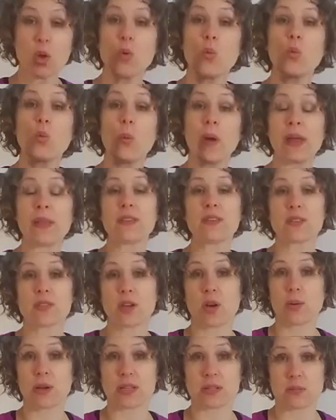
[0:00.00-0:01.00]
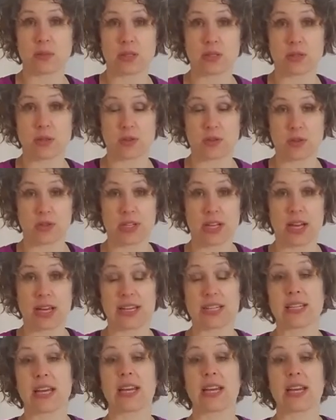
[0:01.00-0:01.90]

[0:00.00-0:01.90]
when the psoas muscles are tight.